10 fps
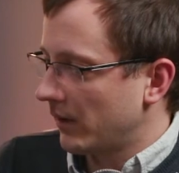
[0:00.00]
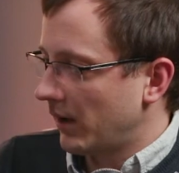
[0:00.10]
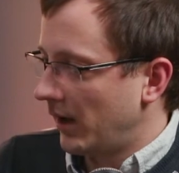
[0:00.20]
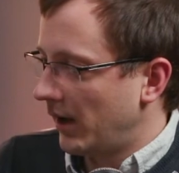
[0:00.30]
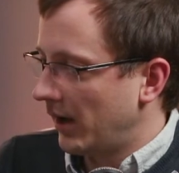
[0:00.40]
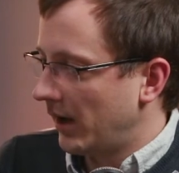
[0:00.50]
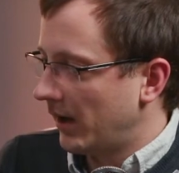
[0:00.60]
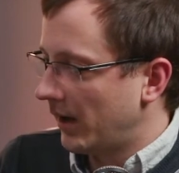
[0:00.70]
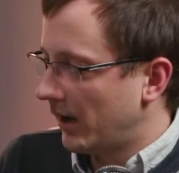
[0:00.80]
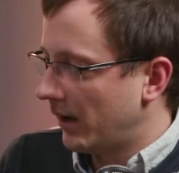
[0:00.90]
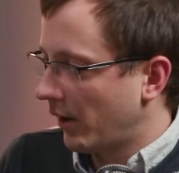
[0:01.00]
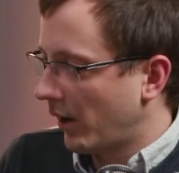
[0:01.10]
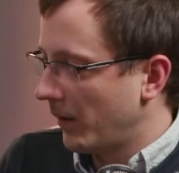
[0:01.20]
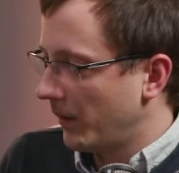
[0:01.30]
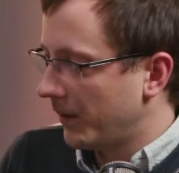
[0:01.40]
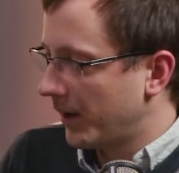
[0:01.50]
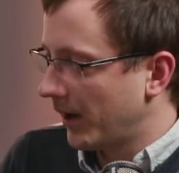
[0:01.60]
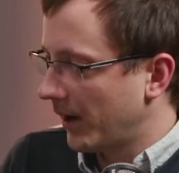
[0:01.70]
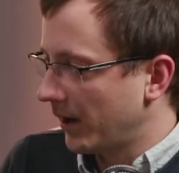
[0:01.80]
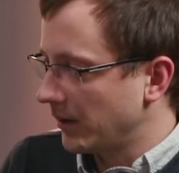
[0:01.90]

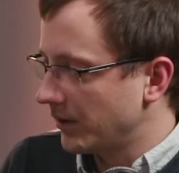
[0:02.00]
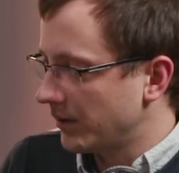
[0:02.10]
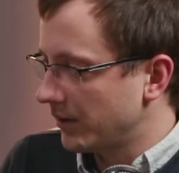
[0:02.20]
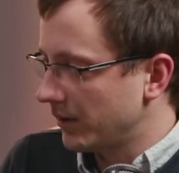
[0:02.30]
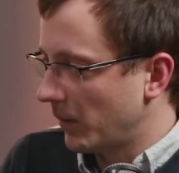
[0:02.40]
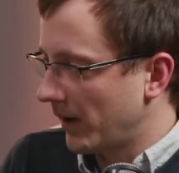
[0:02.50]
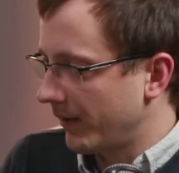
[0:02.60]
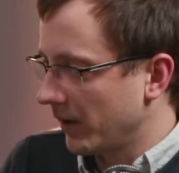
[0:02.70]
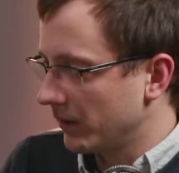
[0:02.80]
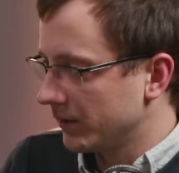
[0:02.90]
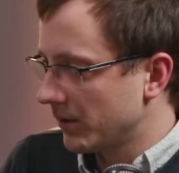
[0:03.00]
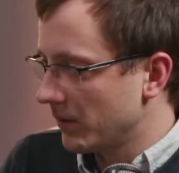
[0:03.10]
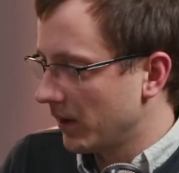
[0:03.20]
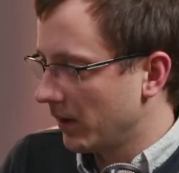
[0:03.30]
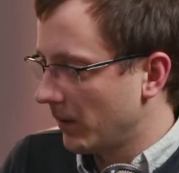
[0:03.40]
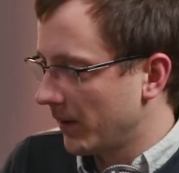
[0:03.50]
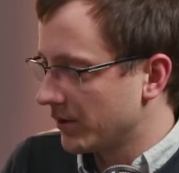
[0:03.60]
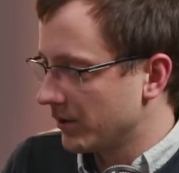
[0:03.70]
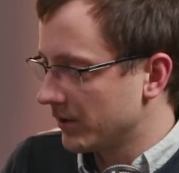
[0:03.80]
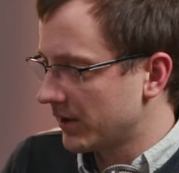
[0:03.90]
Okay, where have I got to in
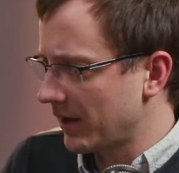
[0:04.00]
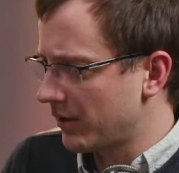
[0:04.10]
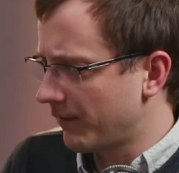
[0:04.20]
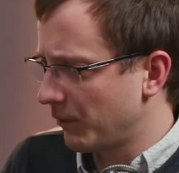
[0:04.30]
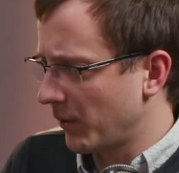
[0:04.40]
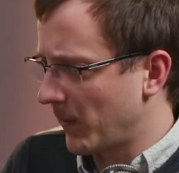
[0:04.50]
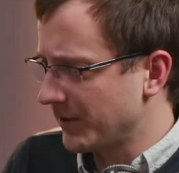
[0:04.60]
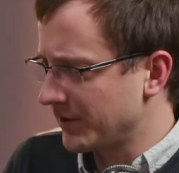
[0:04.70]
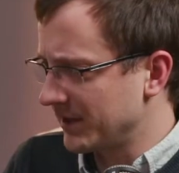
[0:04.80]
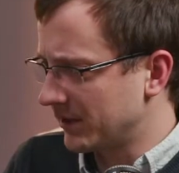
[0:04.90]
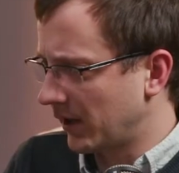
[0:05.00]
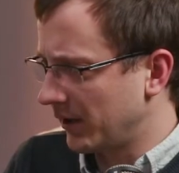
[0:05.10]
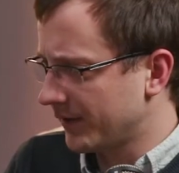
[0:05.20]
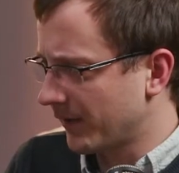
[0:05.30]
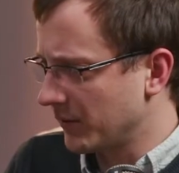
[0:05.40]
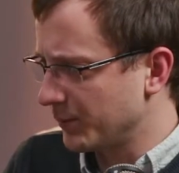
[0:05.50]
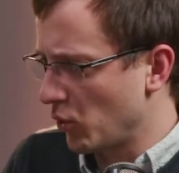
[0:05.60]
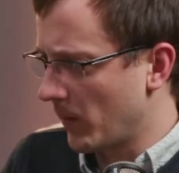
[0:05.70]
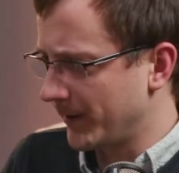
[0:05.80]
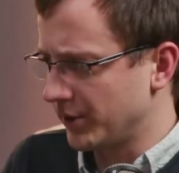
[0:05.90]
questions? Thank you for all the questions. Since I asked for more
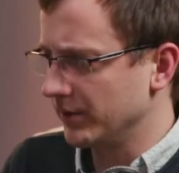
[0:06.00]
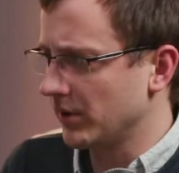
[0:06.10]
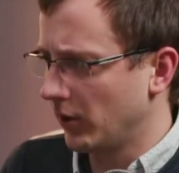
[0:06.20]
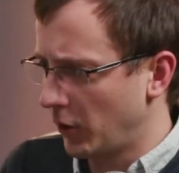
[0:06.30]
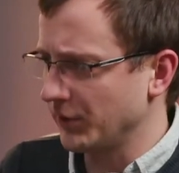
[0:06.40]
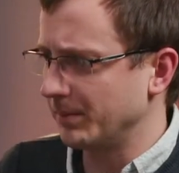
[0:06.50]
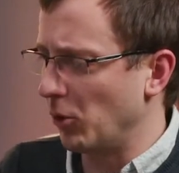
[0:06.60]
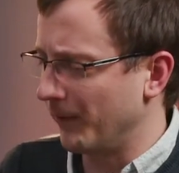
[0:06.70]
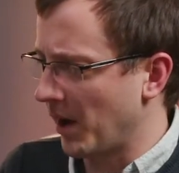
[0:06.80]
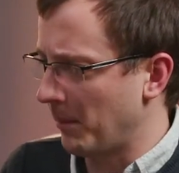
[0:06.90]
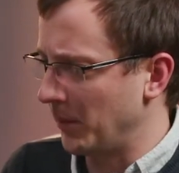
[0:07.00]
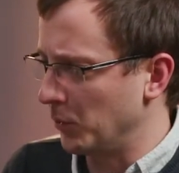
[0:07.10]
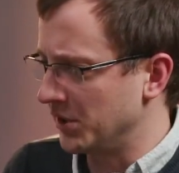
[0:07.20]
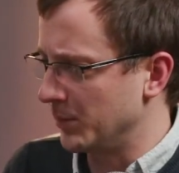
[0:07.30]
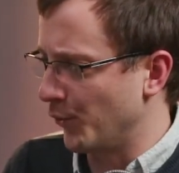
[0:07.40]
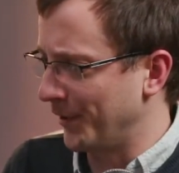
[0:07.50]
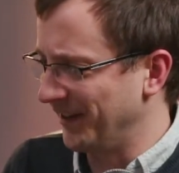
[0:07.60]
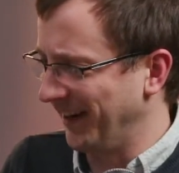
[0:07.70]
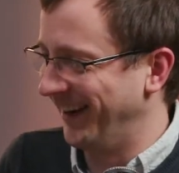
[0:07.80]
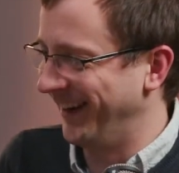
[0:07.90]
questions, lots more have come in, which is
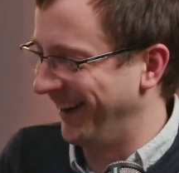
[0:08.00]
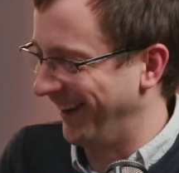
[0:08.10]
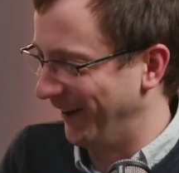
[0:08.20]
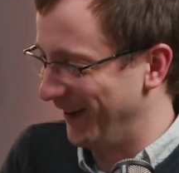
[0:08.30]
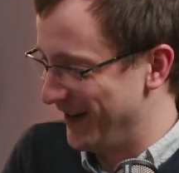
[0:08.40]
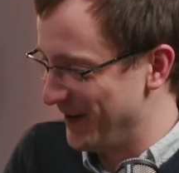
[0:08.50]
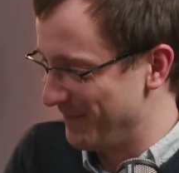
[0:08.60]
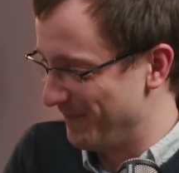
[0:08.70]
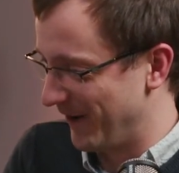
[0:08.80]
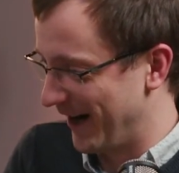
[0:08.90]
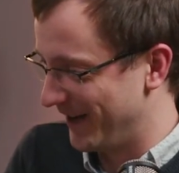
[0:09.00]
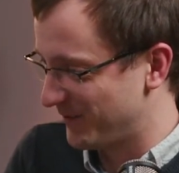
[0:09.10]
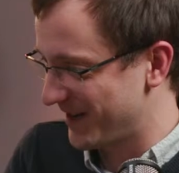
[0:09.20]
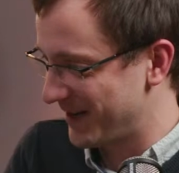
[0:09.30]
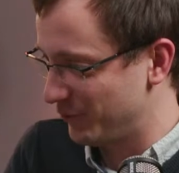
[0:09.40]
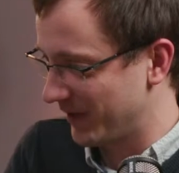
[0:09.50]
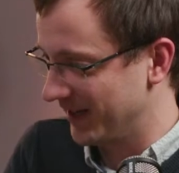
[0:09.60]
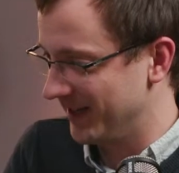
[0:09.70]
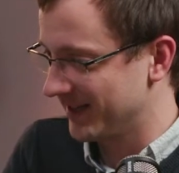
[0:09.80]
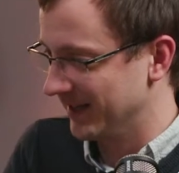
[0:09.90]
brilliant. Right, how do I keep track
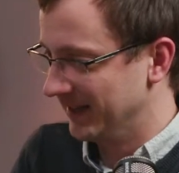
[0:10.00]
of this?